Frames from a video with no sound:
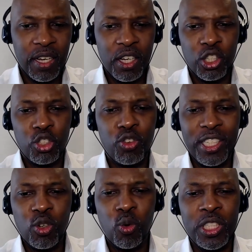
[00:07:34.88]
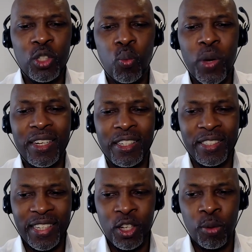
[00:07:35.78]
Stress causes
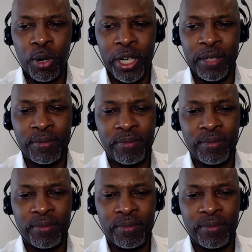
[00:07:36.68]
weakness in your body.